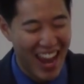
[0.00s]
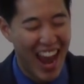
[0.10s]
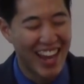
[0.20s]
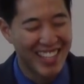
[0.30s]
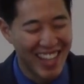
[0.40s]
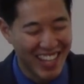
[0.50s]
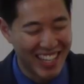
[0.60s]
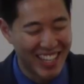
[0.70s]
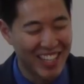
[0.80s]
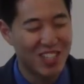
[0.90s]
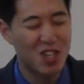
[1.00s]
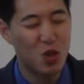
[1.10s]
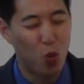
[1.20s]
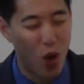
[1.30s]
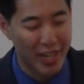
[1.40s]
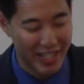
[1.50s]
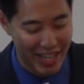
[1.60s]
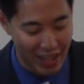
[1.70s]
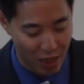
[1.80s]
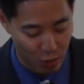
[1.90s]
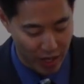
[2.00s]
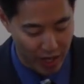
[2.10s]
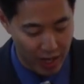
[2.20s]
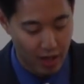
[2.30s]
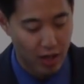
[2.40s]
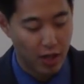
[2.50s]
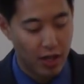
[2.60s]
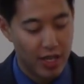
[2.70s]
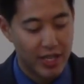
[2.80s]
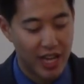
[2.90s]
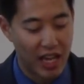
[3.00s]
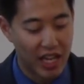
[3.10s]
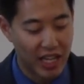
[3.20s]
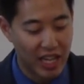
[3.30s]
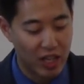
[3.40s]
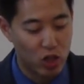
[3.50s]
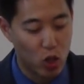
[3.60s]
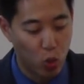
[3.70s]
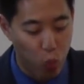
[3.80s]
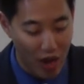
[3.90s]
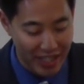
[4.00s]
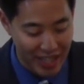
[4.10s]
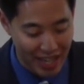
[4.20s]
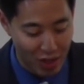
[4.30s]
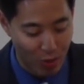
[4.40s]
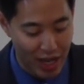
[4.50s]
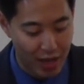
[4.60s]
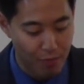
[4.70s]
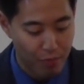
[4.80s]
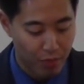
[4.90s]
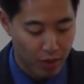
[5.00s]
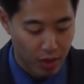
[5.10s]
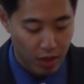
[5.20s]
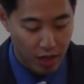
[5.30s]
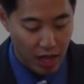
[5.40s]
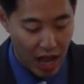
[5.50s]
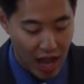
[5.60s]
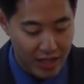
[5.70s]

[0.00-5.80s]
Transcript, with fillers: and 2 Kings 23. 2 Kings 23 and